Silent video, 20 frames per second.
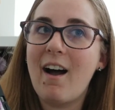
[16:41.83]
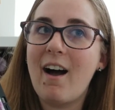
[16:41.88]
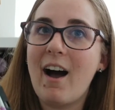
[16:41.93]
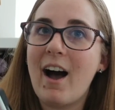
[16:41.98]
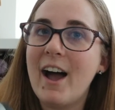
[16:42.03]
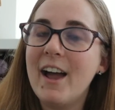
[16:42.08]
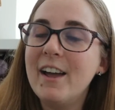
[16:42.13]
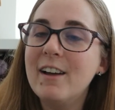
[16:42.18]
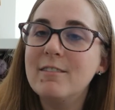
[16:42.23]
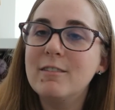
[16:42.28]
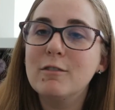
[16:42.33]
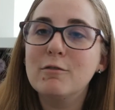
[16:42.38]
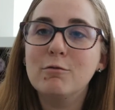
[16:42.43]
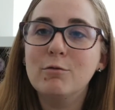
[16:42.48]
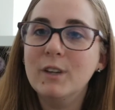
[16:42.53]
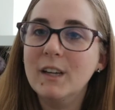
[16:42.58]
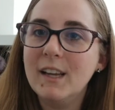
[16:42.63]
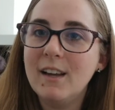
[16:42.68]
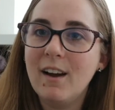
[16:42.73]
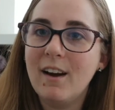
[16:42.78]
I have a
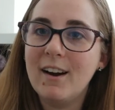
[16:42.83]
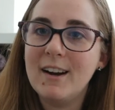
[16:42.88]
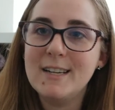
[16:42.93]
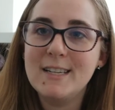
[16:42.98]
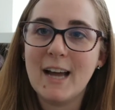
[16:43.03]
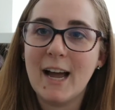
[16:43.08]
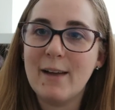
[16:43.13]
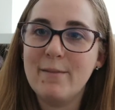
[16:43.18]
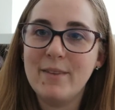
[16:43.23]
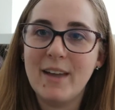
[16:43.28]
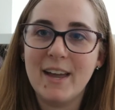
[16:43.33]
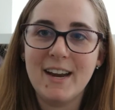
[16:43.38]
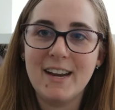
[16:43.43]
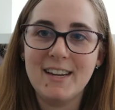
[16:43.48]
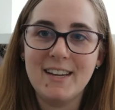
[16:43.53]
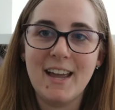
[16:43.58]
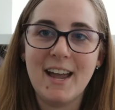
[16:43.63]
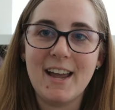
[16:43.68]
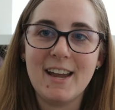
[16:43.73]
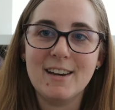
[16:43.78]
really hard time
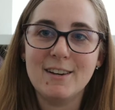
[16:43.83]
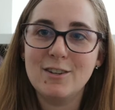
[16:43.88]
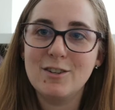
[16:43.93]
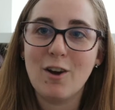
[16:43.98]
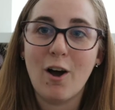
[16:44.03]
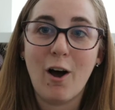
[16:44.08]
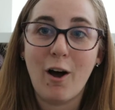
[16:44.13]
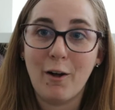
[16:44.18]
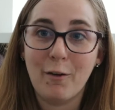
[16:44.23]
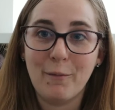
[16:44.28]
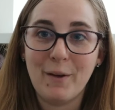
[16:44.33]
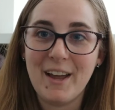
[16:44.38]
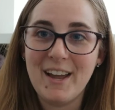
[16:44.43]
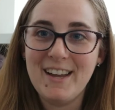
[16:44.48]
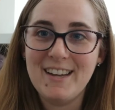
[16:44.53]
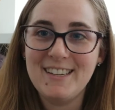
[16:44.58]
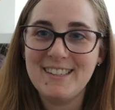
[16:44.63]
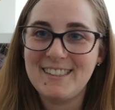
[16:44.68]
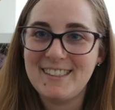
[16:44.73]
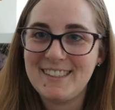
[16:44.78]
getting gauge,
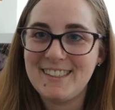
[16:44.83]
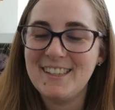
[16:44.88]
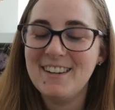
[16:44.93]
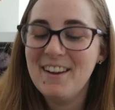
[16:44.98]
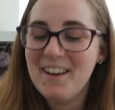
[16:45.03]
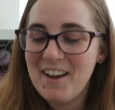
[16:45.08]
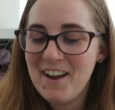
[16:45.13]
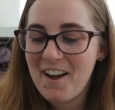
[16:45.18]
always.